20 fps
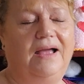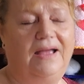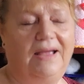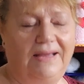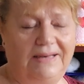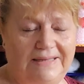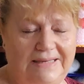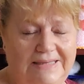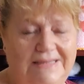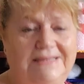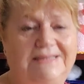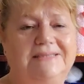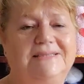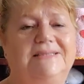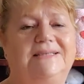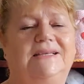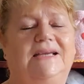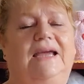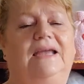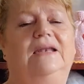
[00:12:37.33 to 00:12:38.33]
and
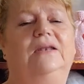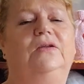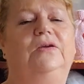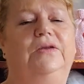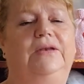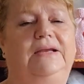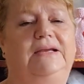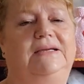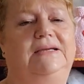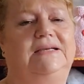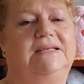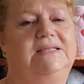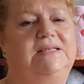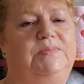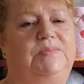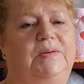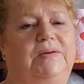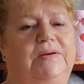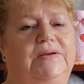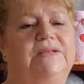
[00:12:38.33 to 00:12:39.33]
is a learning
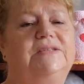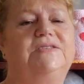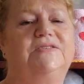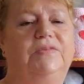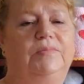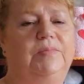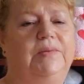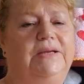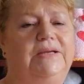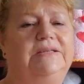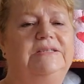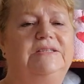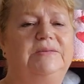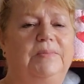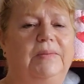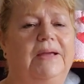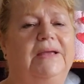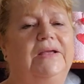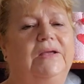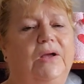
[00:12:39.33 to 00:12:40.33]
experience for me to
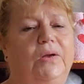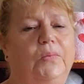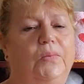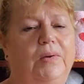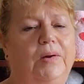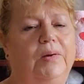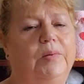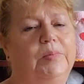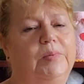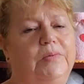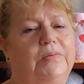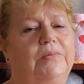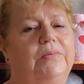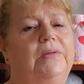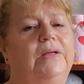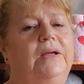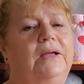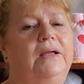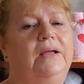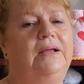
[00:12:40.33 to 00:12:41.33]
make a wearable,
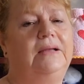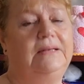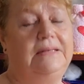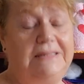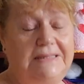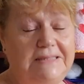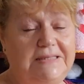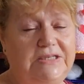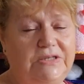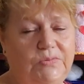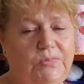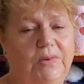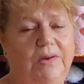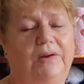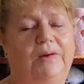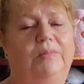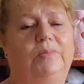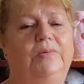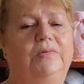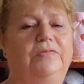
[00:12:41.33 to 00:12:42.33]
knitted
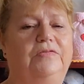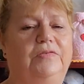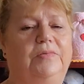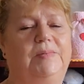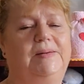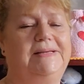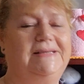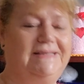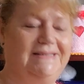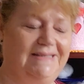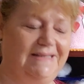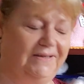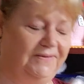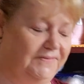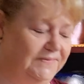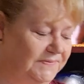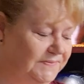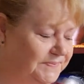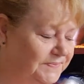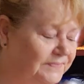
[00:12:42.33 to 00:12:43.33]
wearable for
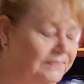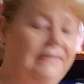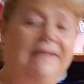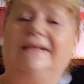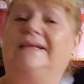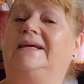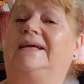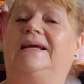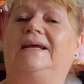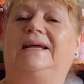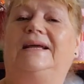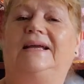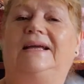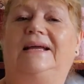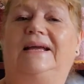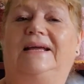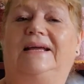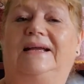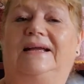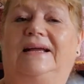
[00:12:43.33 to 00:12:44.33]
myself.
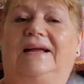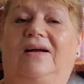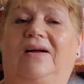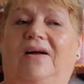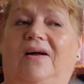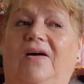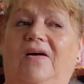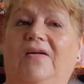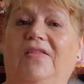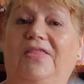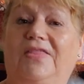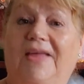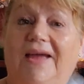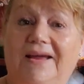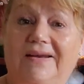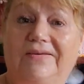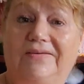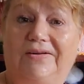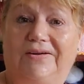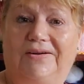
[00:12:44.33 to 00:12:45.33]
On
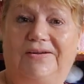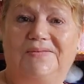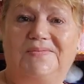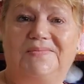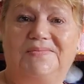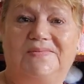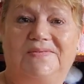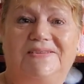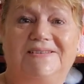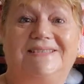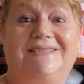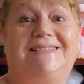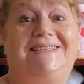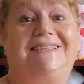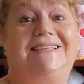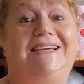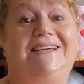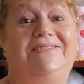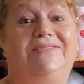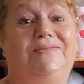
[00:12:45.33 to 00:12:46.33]
that note, the
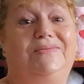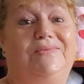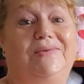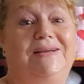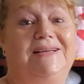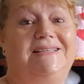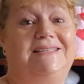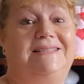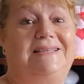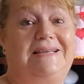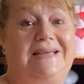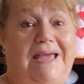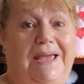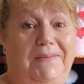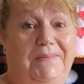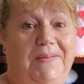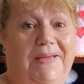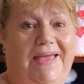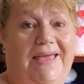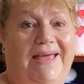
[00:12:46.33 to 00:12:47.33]
Stephen West
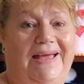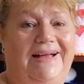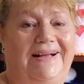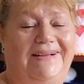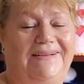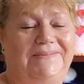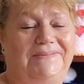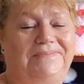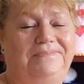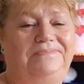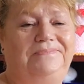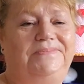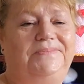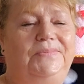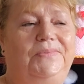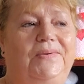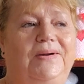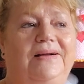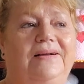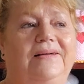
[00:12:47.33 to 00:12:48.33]
MCAL,
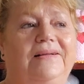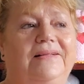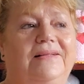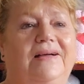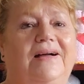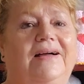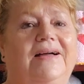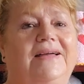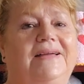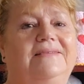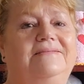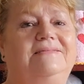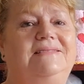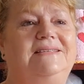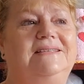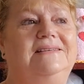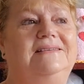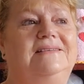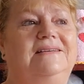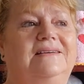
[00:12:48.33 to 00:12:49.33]
well, I
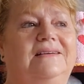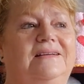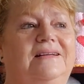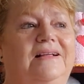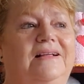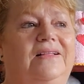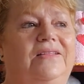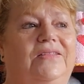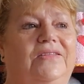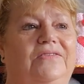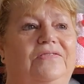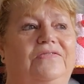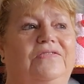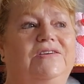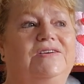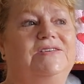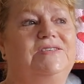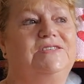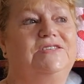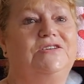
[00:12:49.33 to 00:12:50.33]
did the
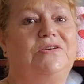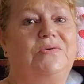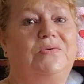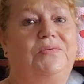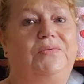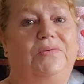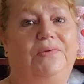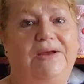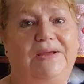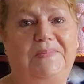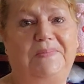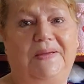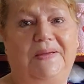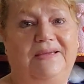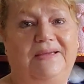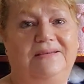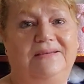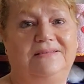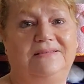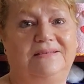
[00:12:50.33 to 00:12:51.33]
first
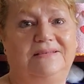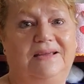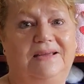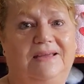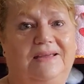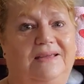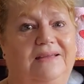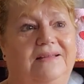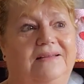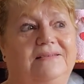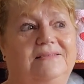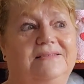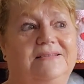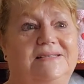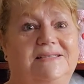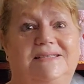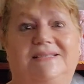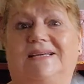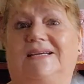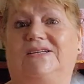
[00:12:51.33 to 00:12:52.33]
repeat in
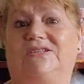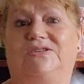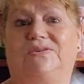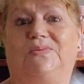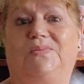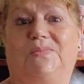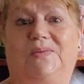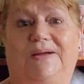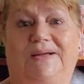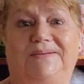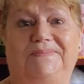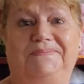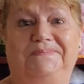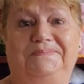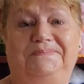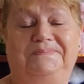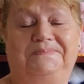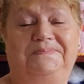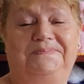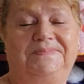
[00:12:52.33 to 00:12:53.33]
section 1,
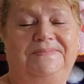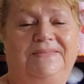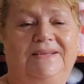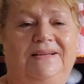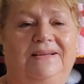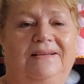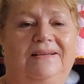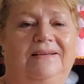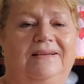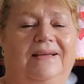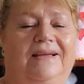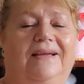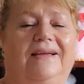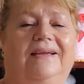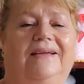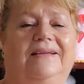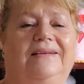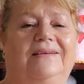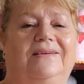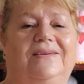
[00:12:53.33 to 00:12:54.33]

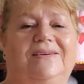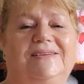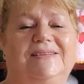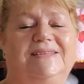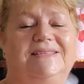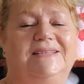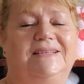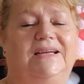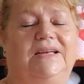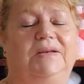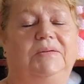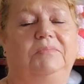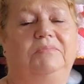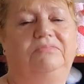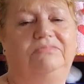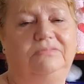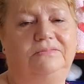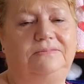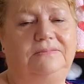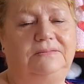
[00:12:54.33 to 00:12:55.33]
and I decided
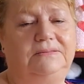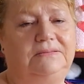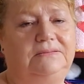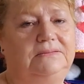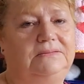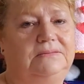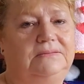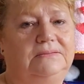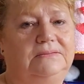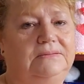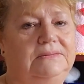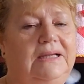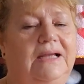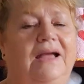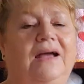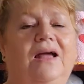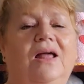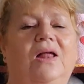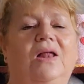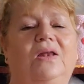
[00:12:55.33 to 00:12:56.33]

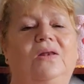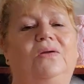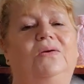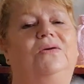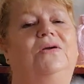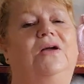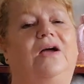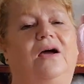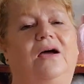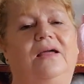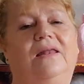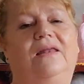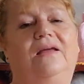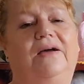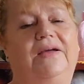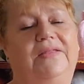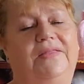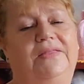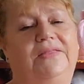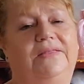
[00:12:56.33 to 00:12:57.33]
look, I
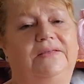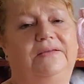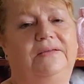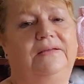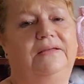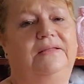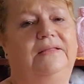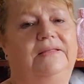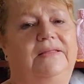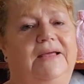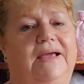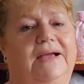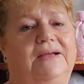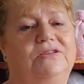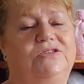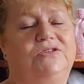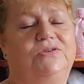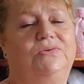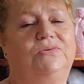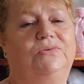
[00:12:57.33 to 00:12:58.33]
like the
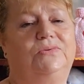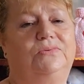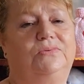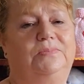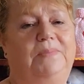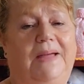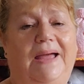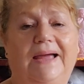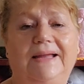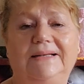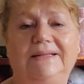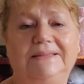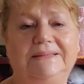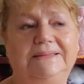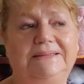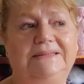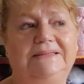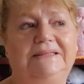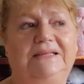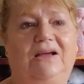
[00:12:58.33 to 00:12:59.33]
actual
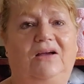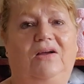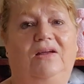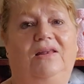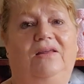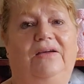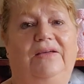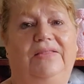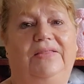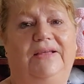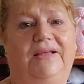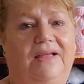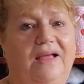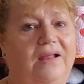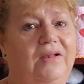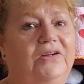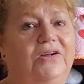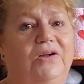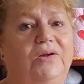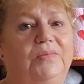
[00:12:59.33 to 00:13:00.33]
pattern, I like the
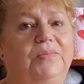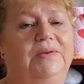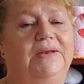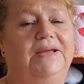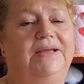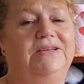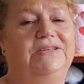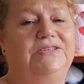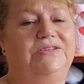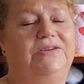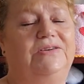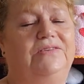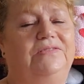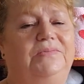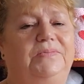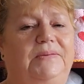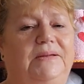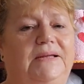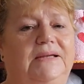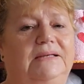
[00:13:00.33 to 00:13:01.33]
color combination
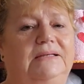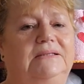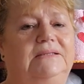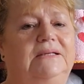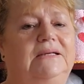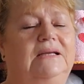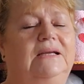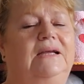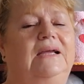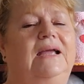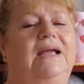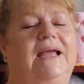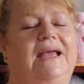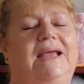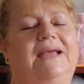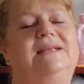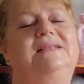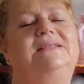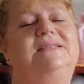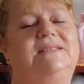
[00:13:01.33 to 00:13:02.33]
I've picked.
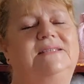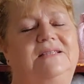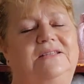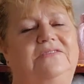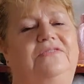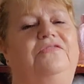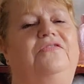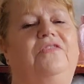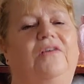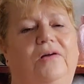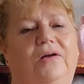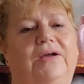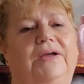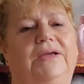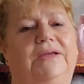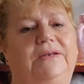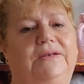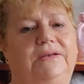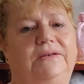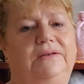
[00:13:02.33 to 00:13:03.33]
It's the
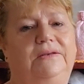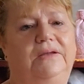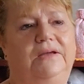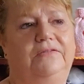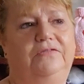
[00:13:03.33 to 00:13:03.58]
fine